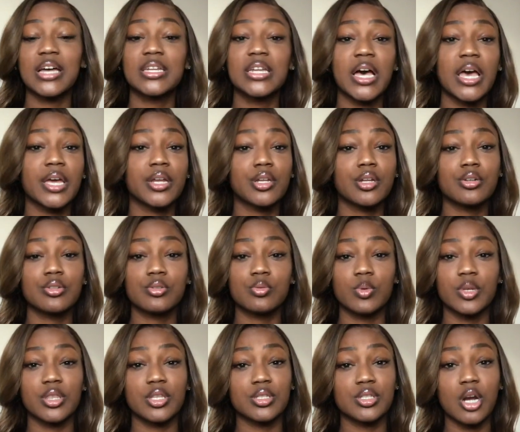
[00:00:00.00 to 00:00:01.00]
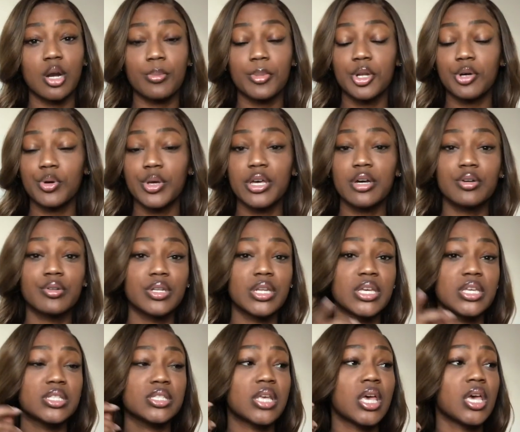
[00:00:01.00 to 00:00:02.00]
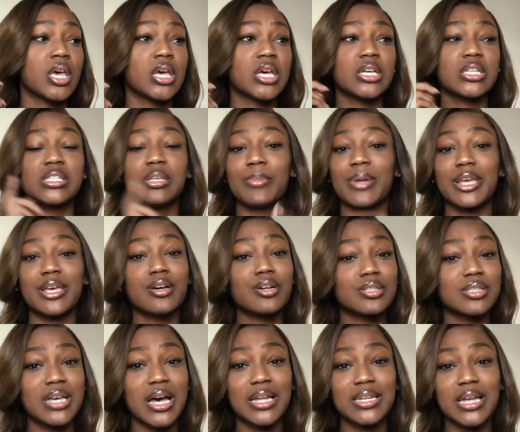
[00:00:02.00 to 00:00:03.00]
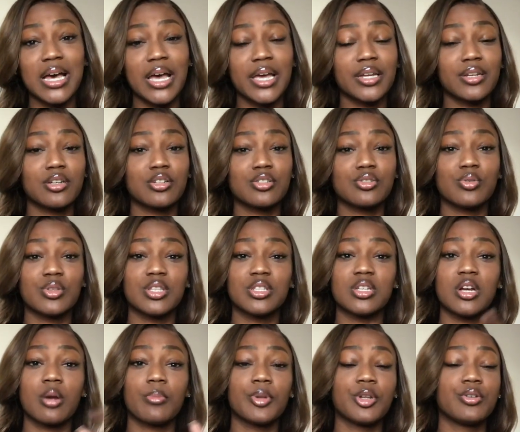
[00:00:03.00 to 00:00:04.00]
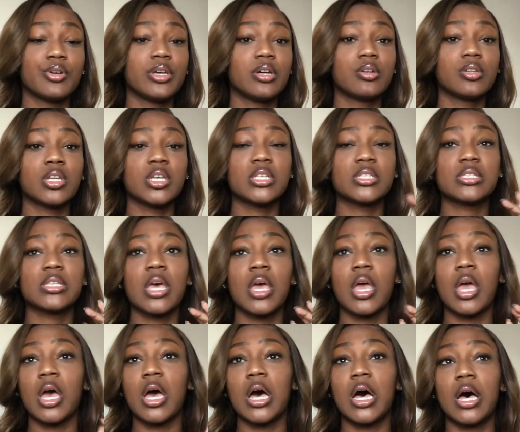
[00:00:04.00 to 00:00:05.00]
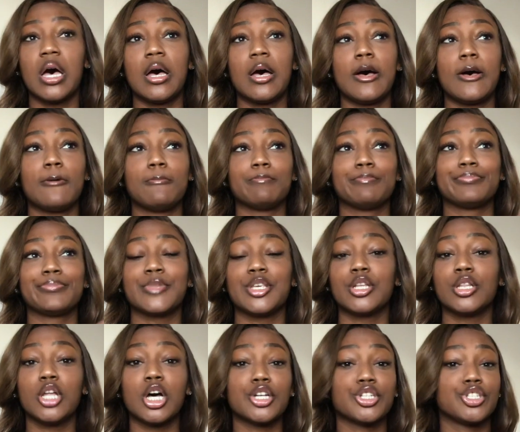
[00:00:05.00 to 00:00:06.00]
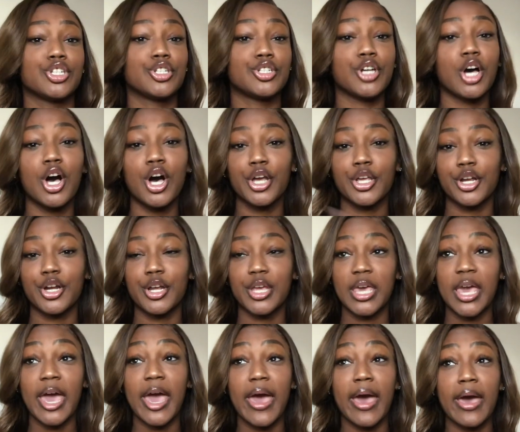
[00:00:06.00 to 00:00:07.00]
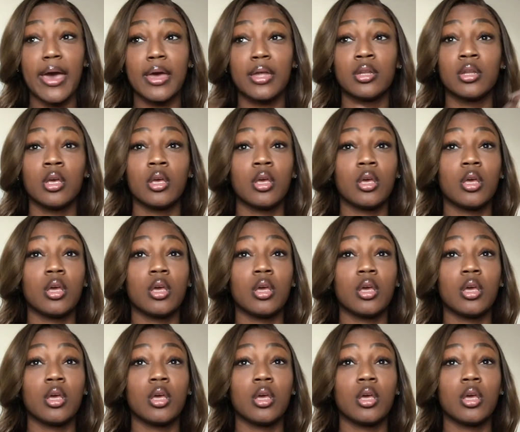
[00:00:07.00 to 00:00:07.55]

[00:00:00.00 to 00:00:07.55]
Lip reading: got diagnosed with a terminal illness, somebody else got diagnosed with a terminal illness, you lost your dog, your cat,